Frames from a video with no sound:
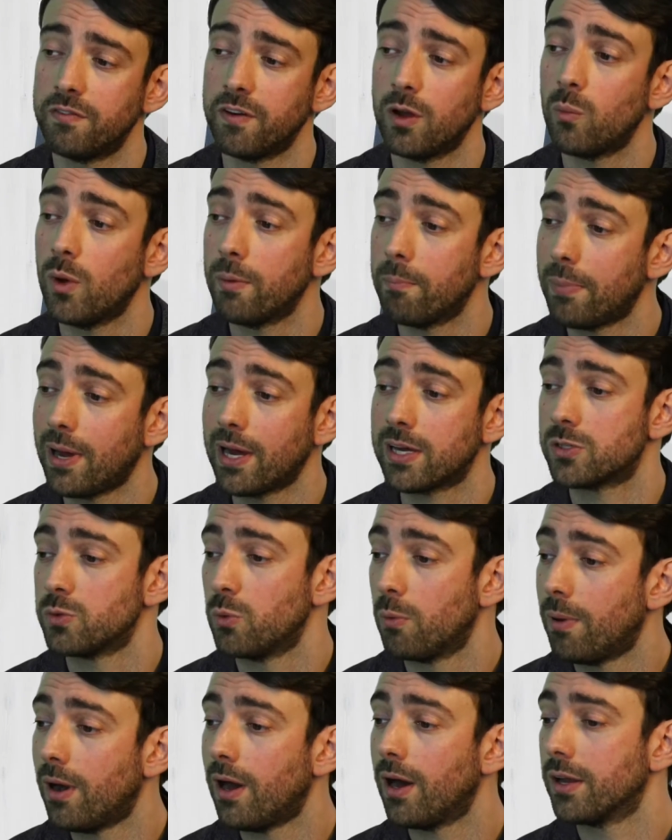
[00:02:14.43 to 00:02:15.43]
went back to a
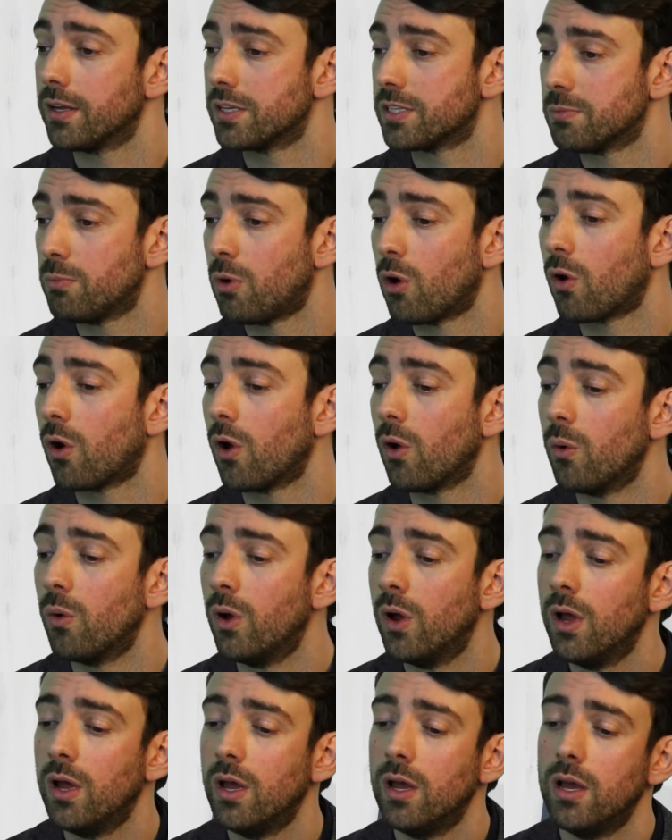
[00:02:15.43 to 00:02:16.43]
partner tomorrow,
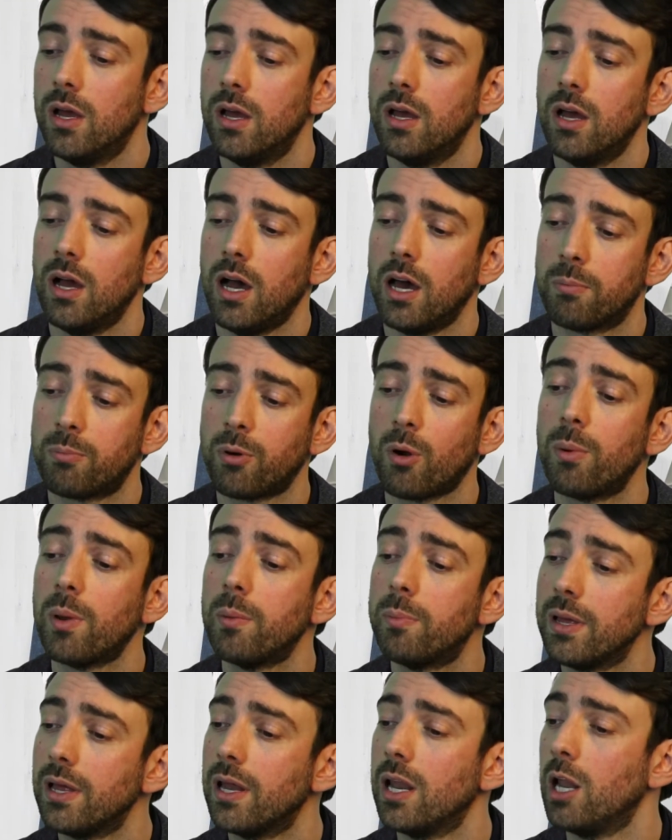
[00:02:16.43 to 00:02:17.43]
I'd probably
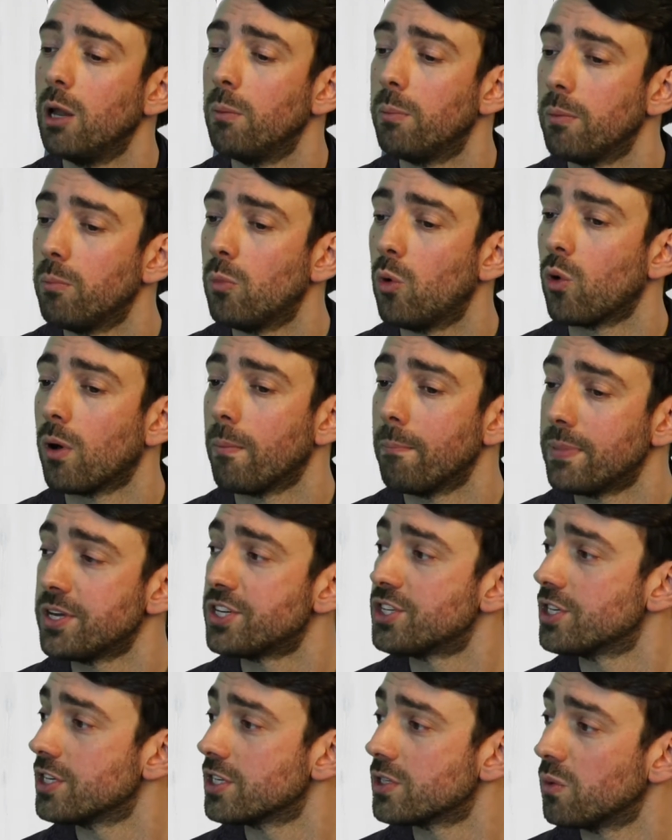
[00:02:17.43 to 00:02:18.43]
be a little bit more
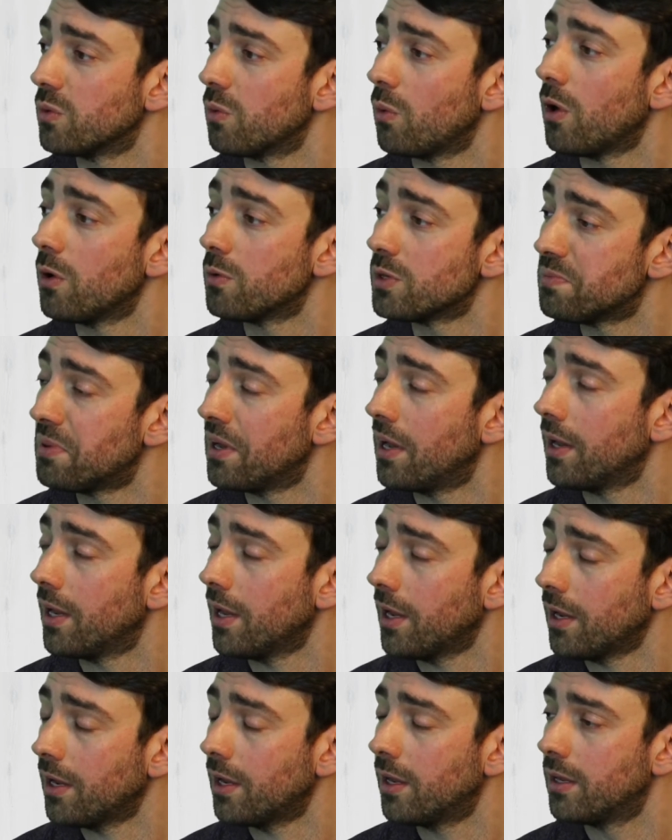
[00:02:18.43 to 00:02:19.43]
ambitious with what I was
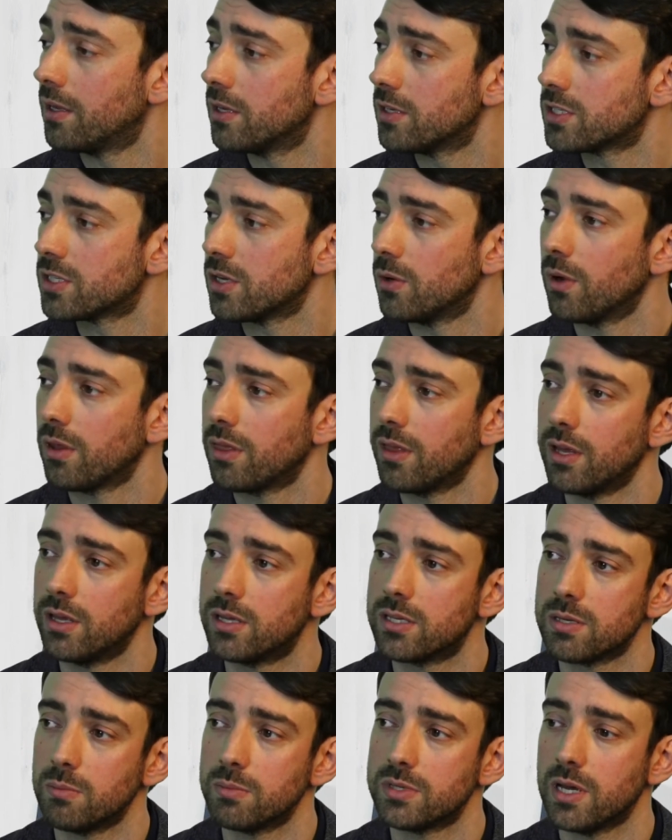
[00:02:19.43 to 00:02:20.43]
building. So I think
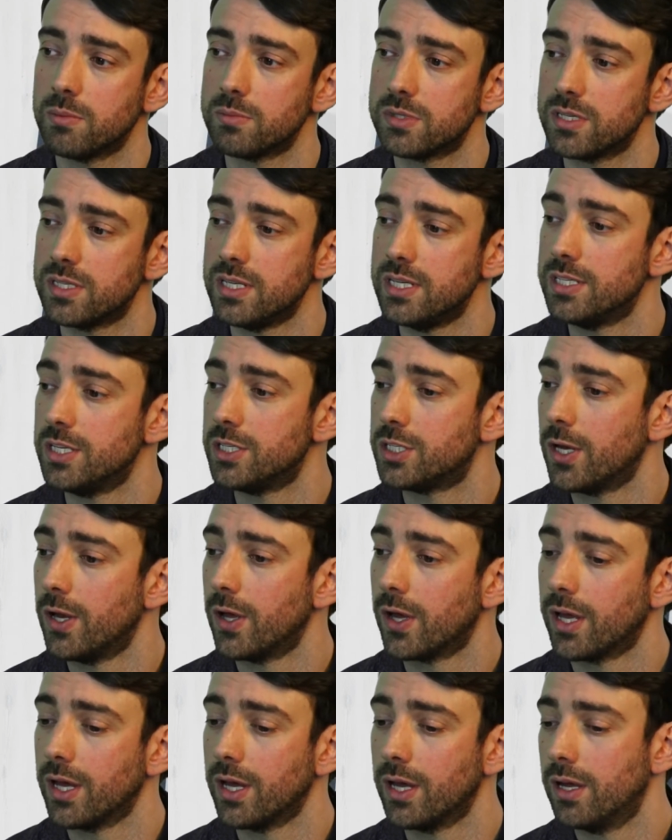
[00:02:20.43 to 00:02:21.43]
sometimes it's easy to
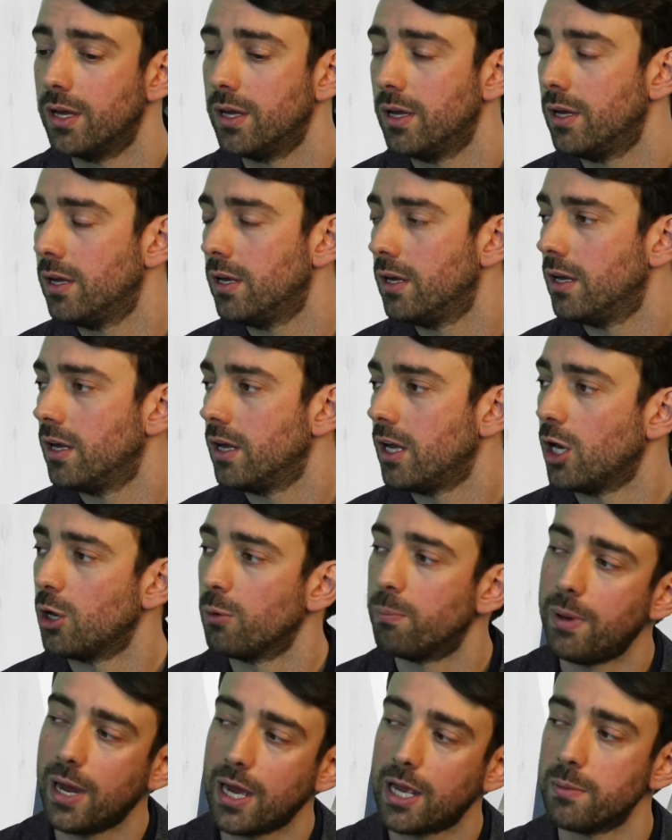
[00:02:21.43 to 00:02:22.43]
look at,
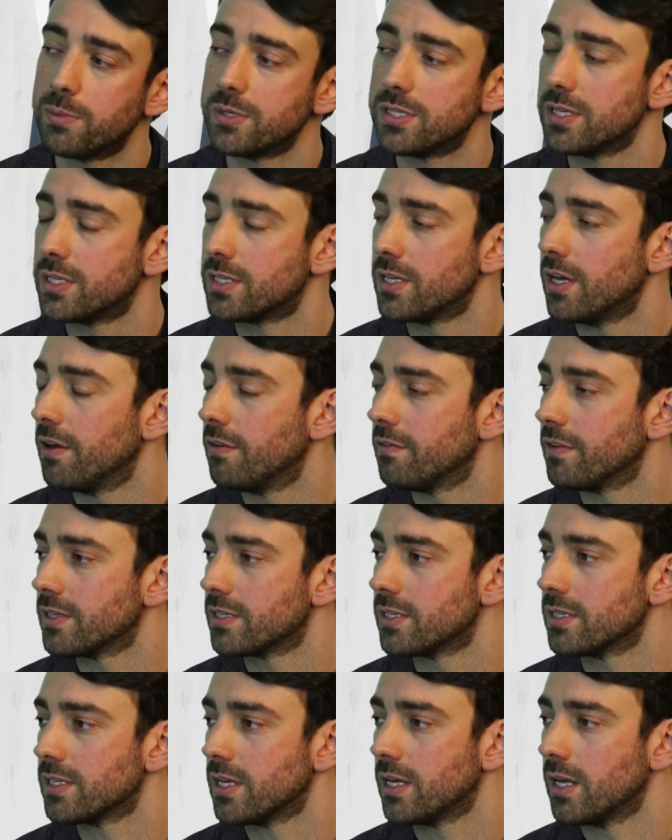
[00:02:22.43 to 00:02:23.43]
backup as a service
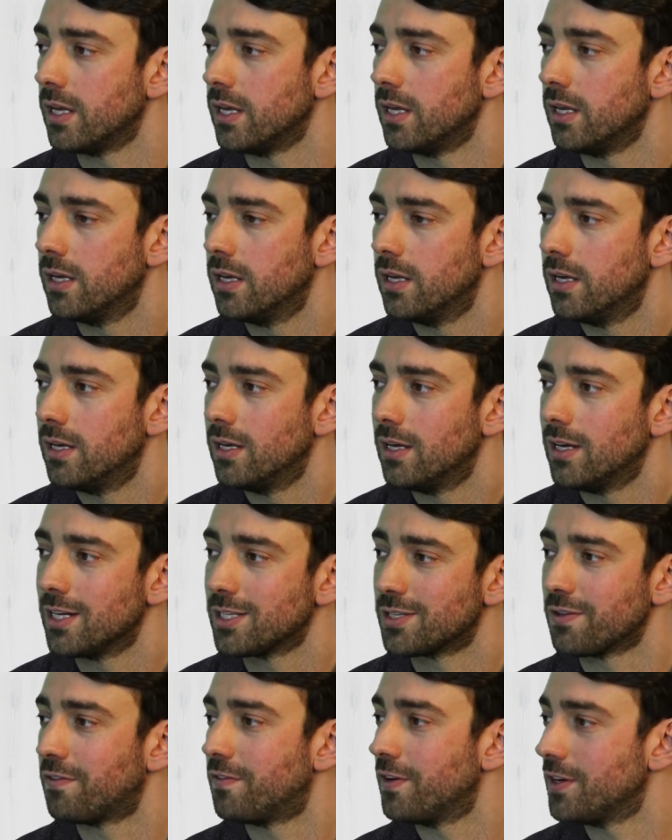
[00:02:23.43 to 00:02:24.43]
as
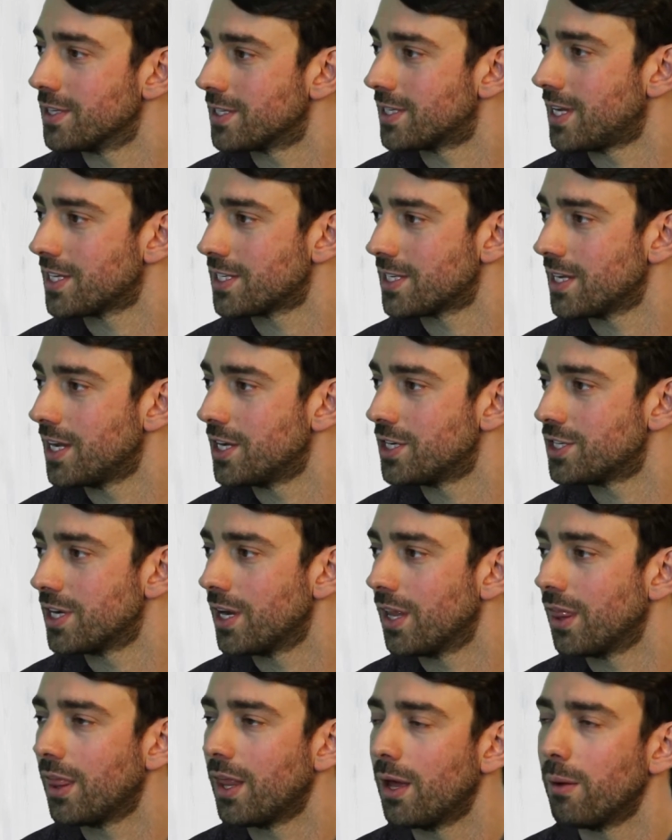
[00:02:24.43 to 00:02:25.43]
a first destination
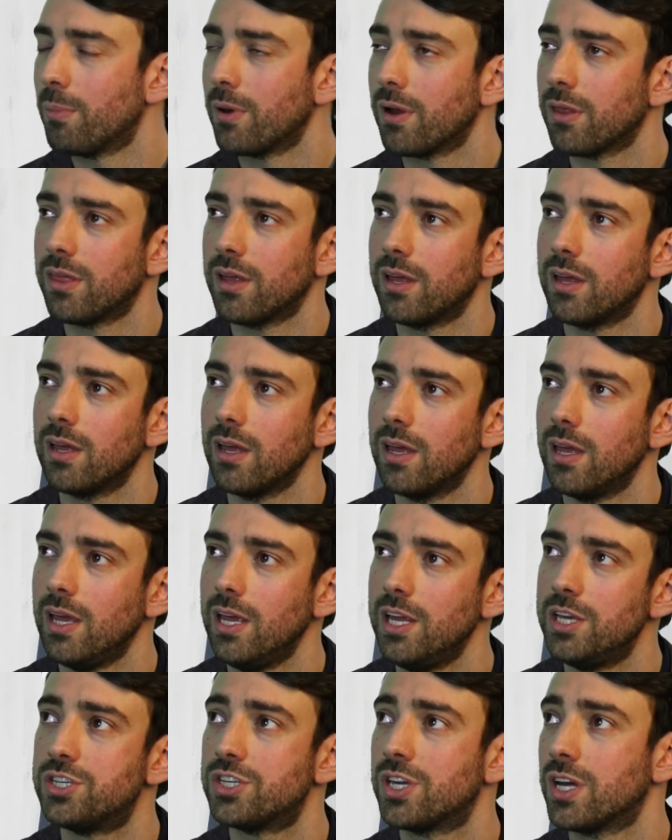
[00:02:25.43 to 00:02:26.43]
in there. But I think
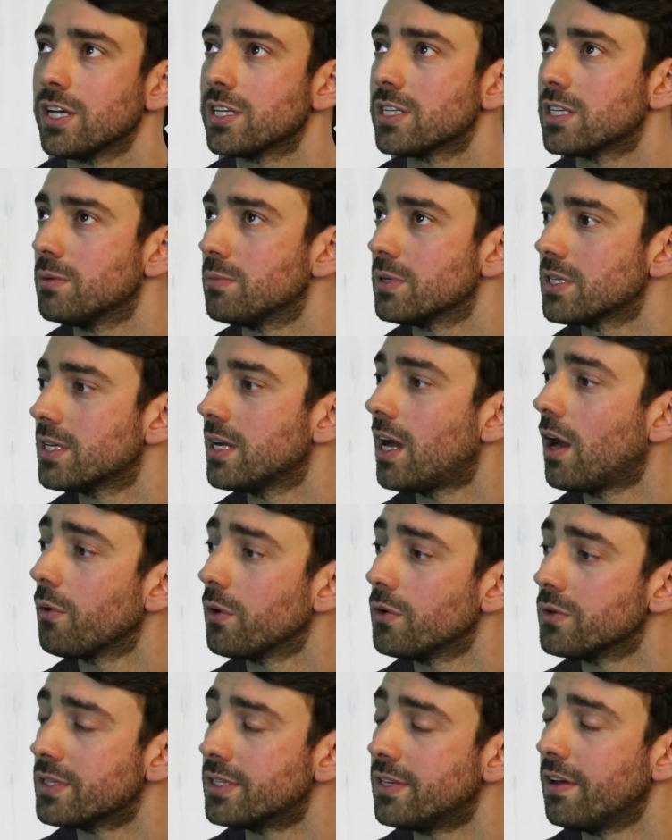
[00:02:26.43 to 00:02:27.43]
each customer scenario
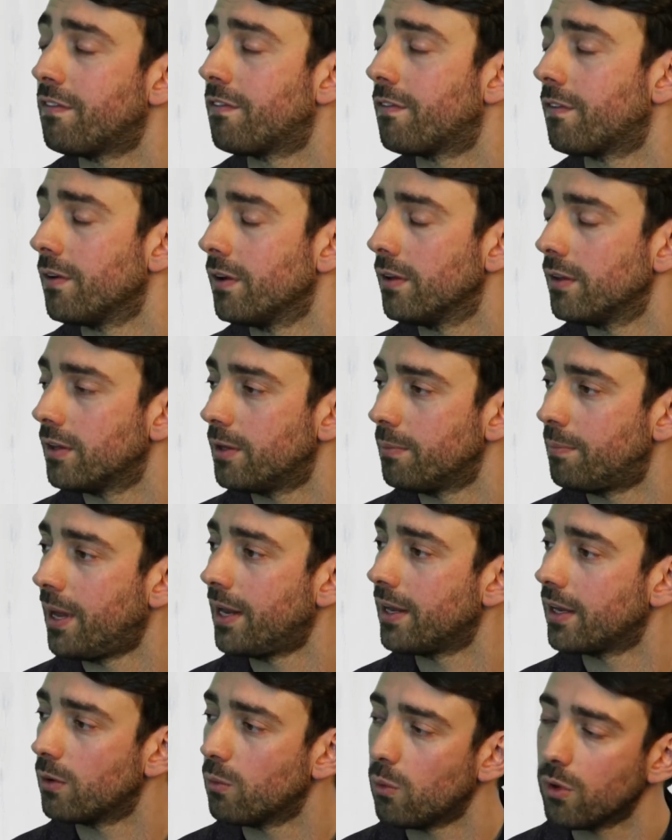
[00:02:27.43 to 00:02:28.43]
is different
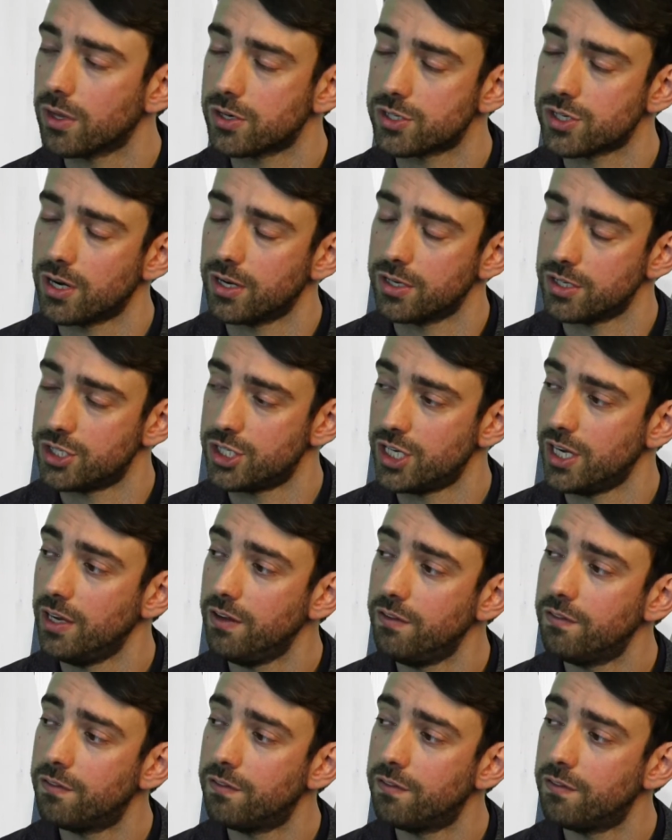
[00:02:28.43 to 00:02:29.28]
depending on what they're trying to achieve.